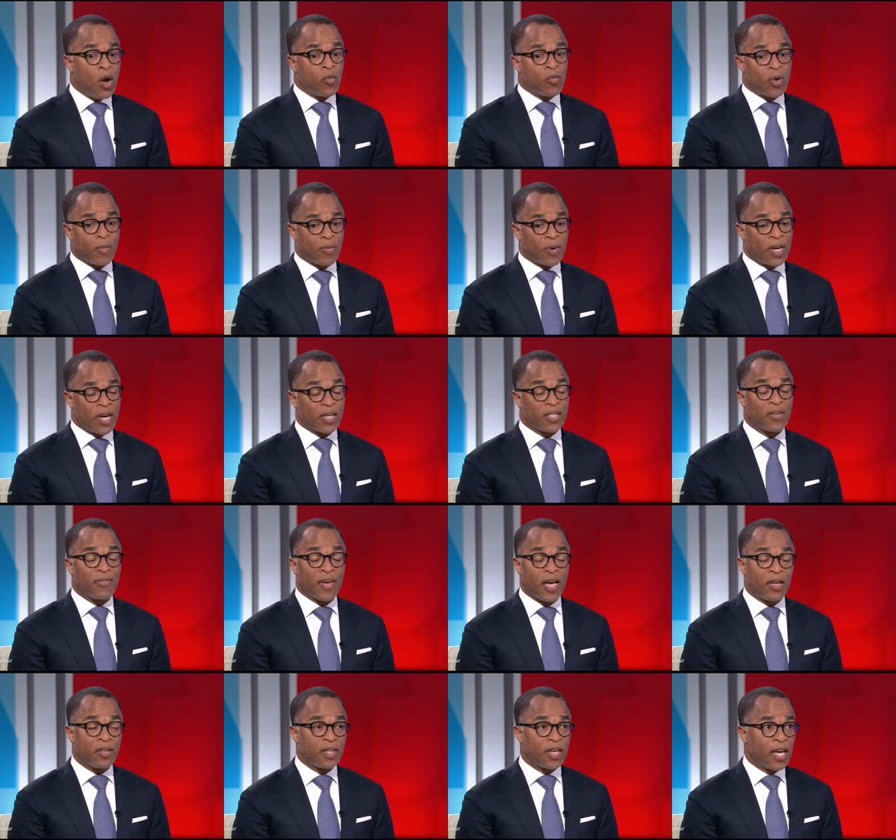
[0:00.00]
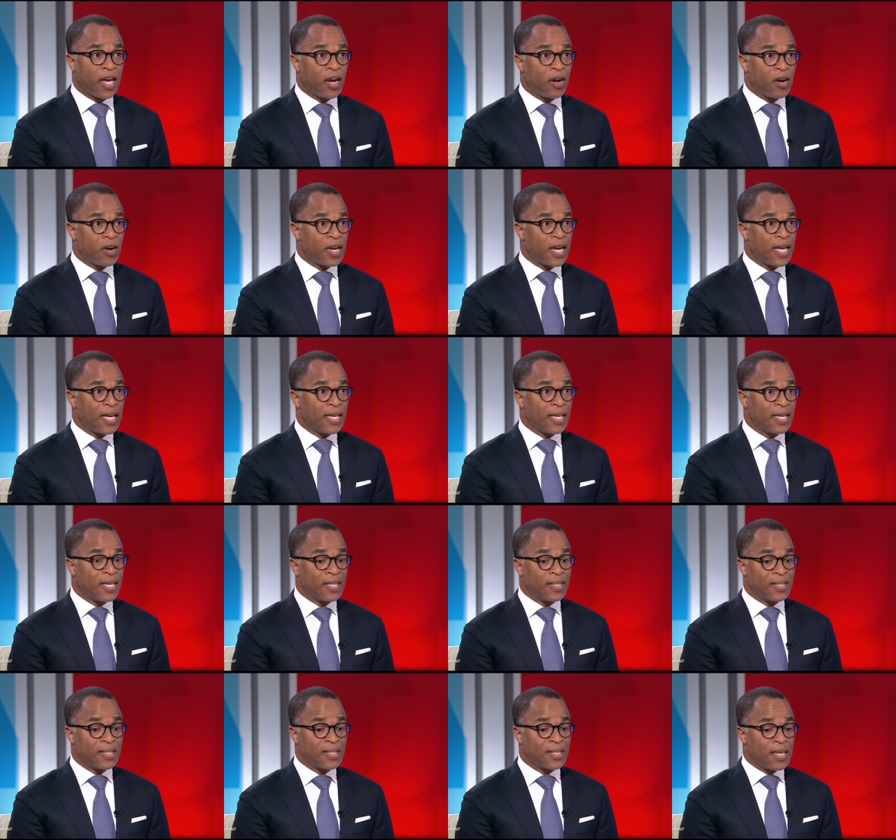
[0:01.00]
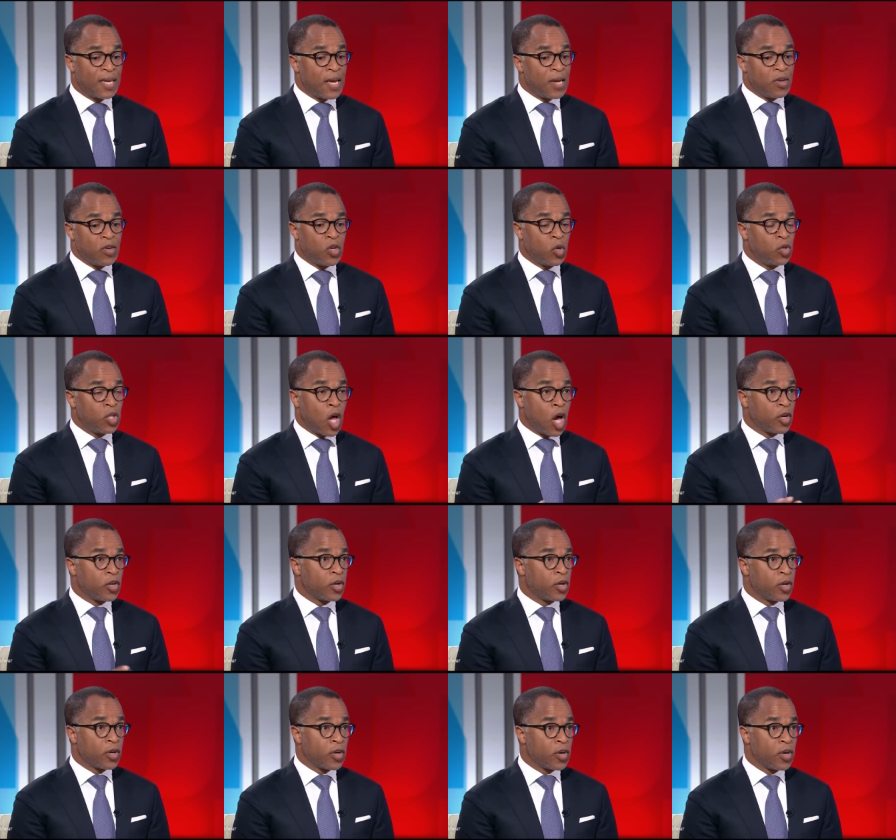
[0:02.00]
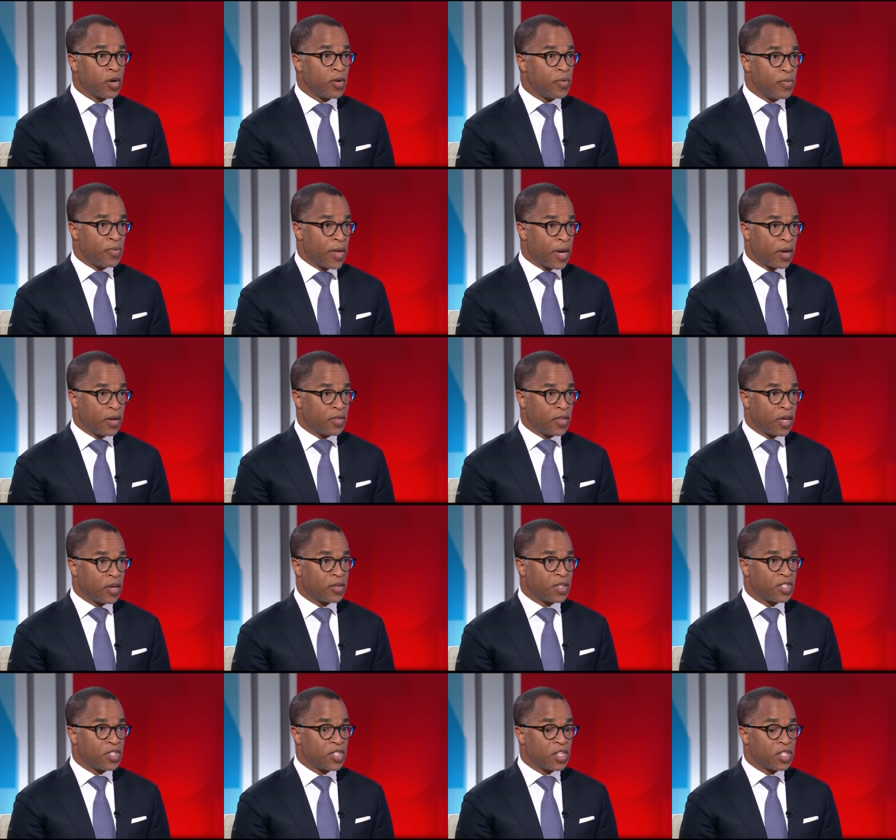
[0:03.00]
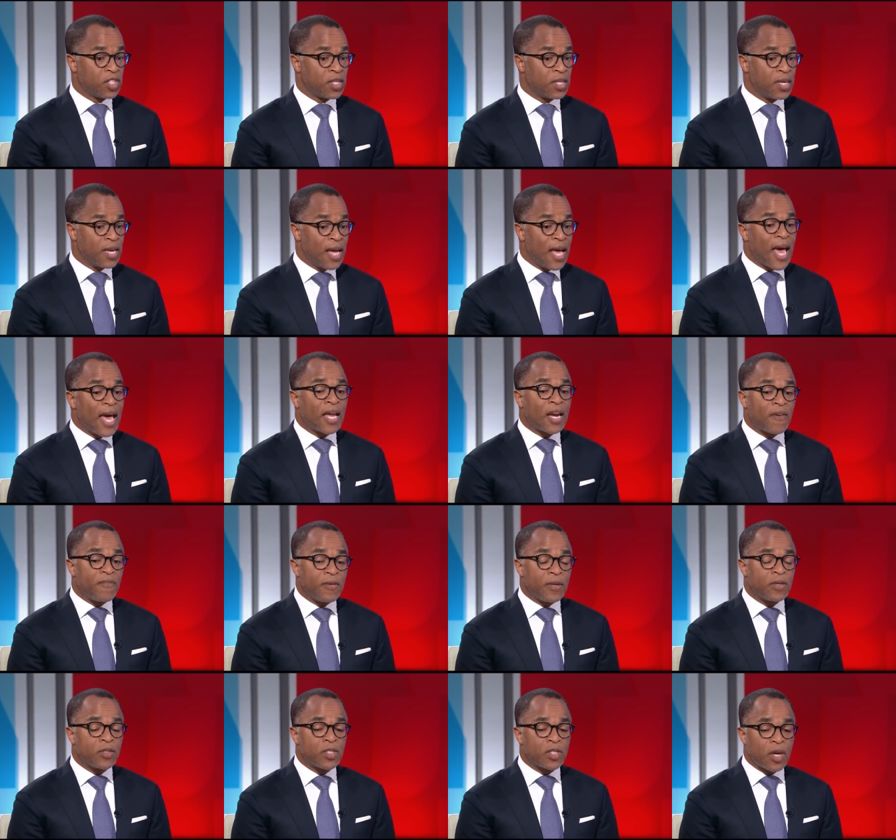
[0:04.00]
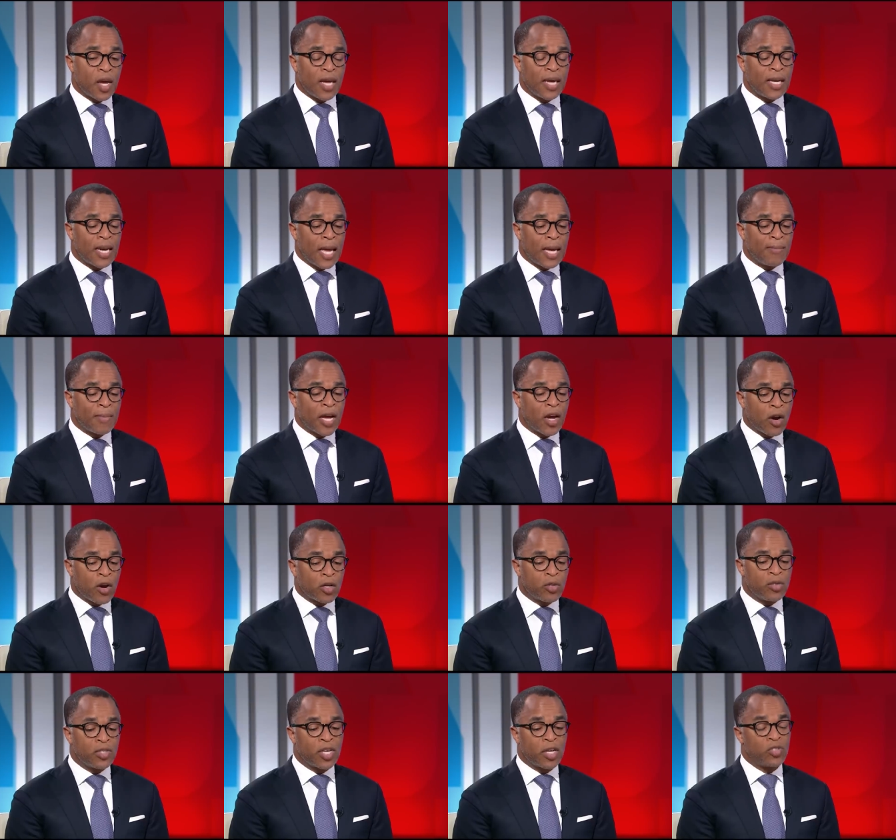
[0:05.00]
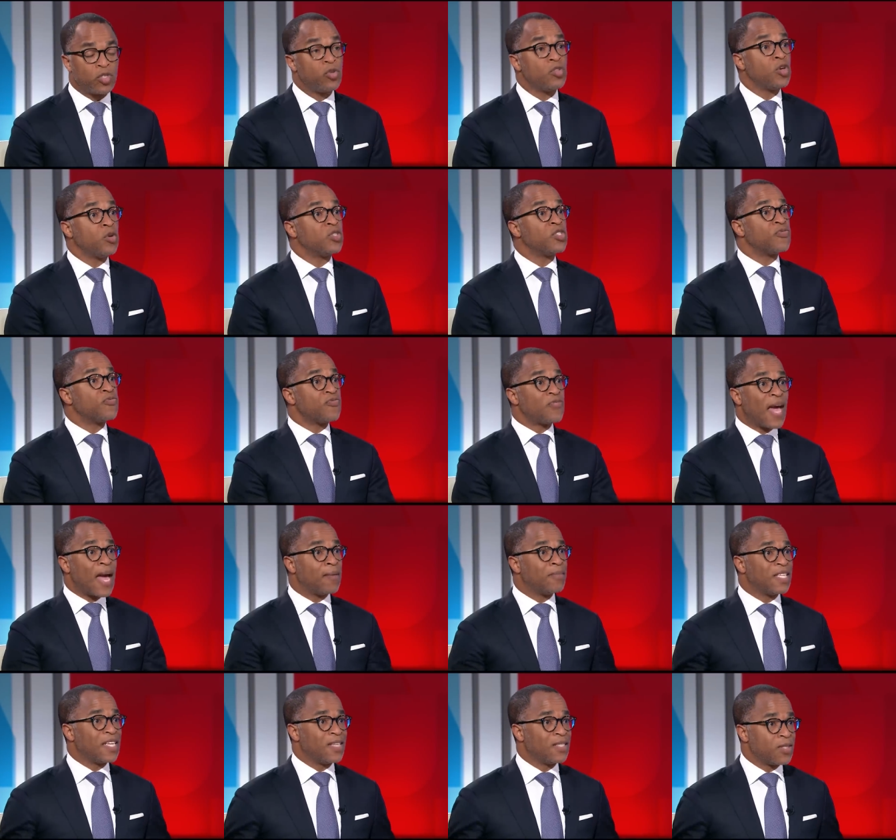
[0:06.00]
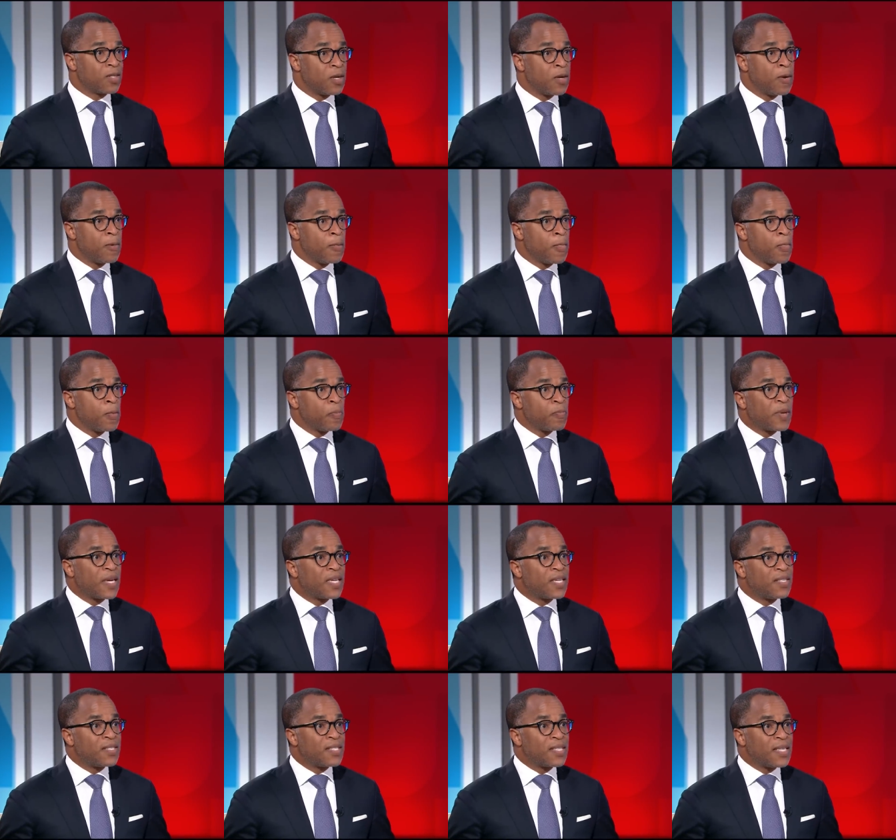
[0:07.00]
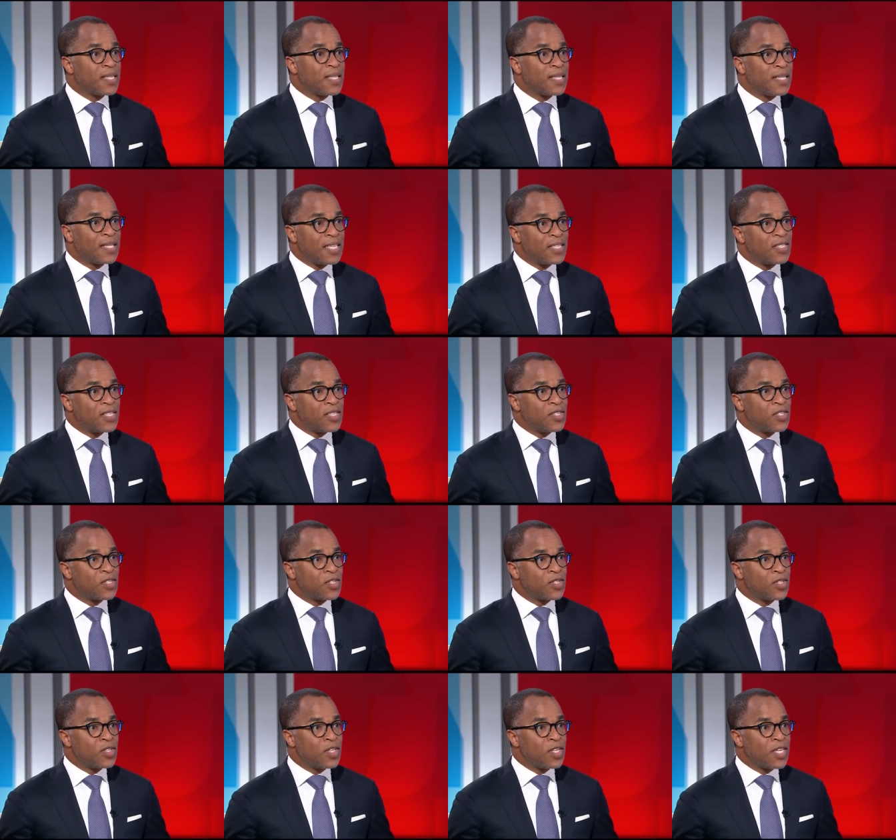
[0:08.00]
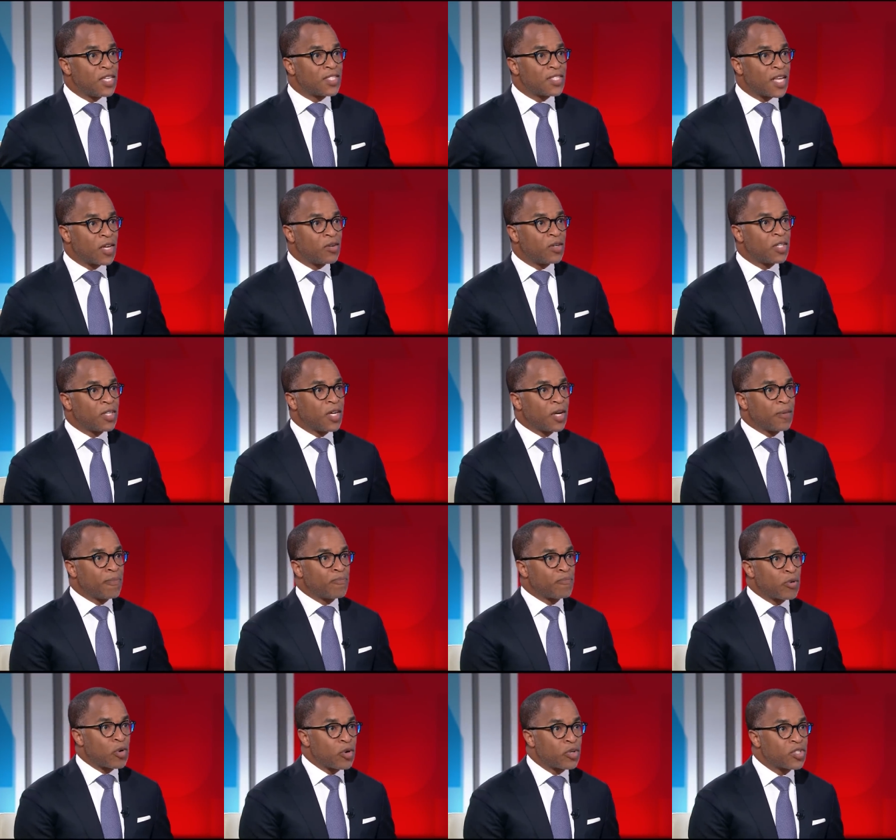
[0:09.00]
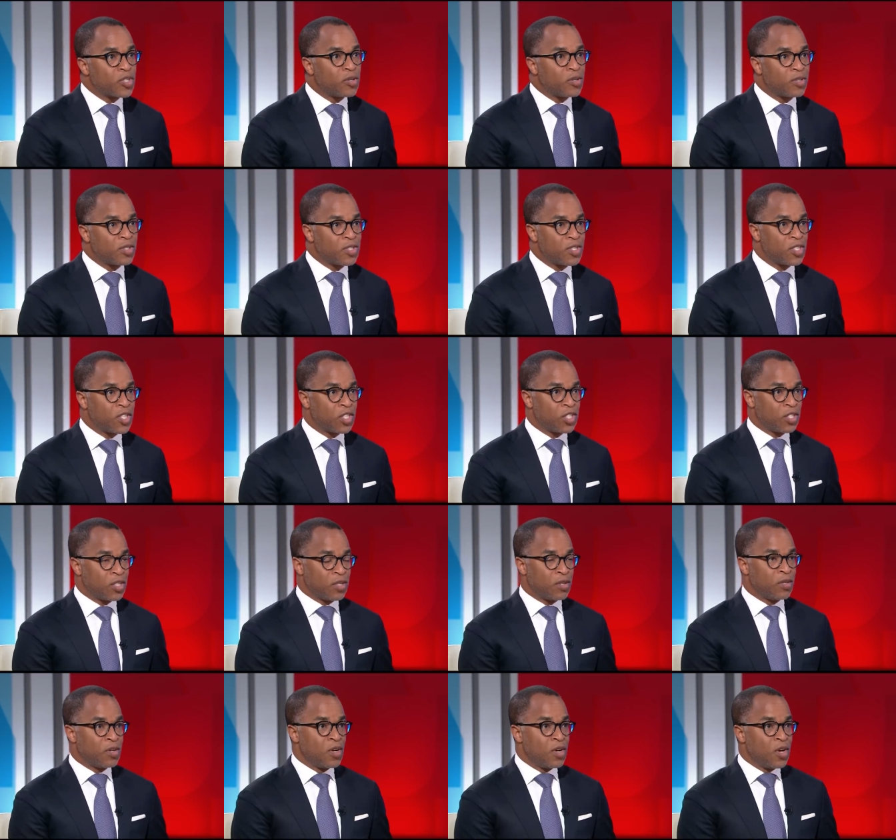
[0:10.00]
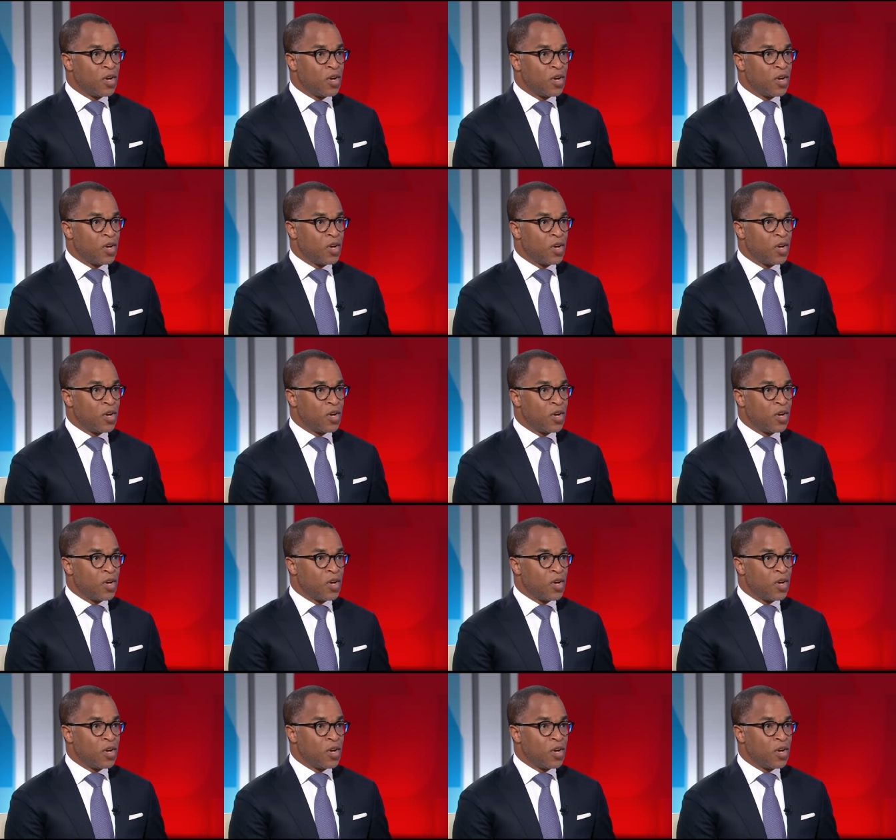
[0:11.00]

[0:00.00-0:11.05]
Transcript: reproductive health care is no longer their, their decision. And I feel so, and, and my heart goes out to those families, because this is, it's not only a personal decision